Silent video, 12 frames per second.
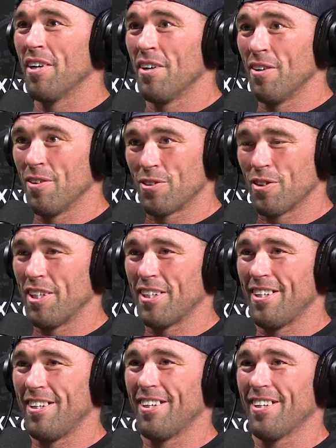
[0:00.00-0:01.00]
no
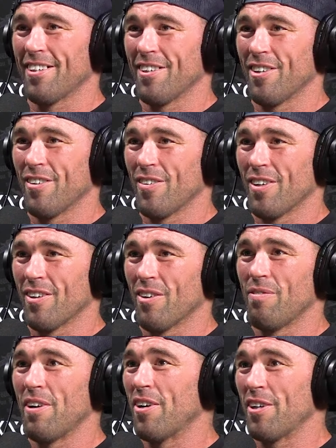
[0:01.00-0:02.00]
drinking, no uh, or
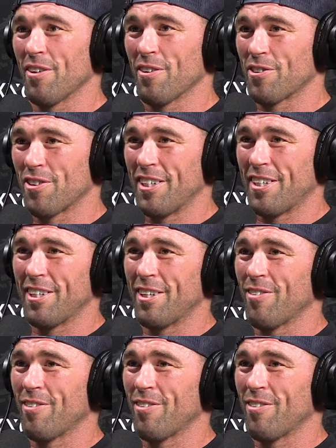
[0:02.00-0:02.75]
very little drinking.